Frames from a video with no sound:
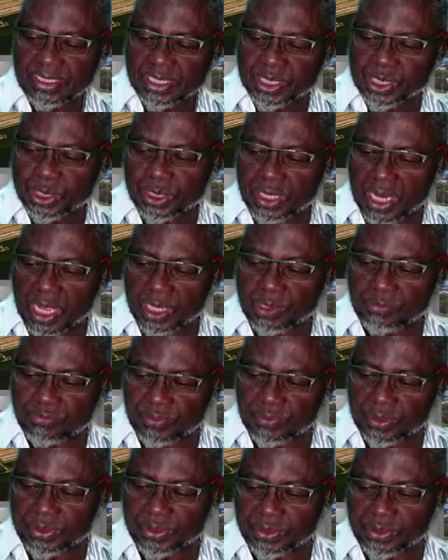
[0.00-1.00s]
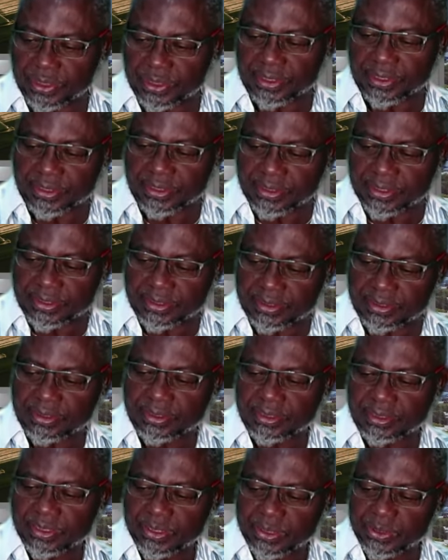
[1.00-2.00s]
Stratford in London,
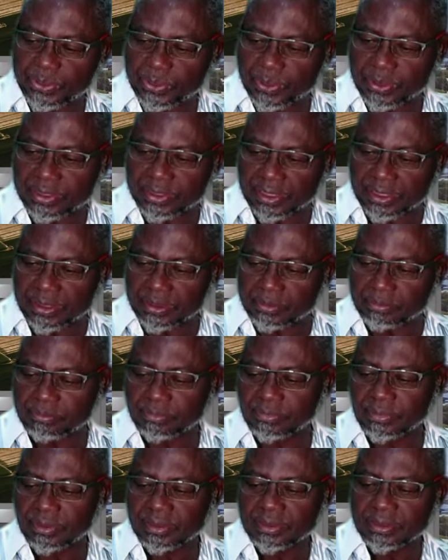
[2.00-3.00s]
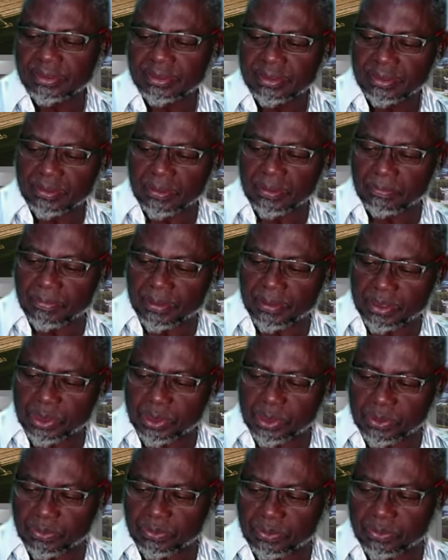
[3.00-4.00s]
Nottingham, God
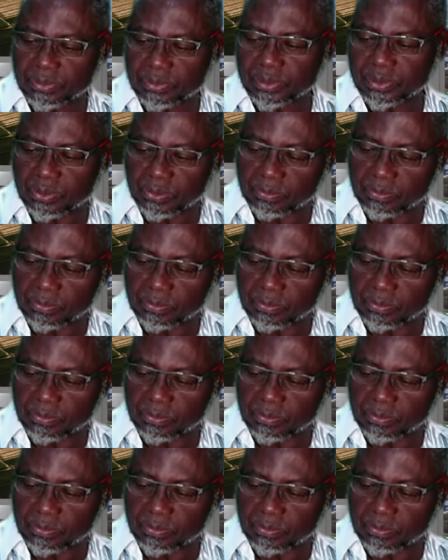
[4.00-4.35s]
bless you.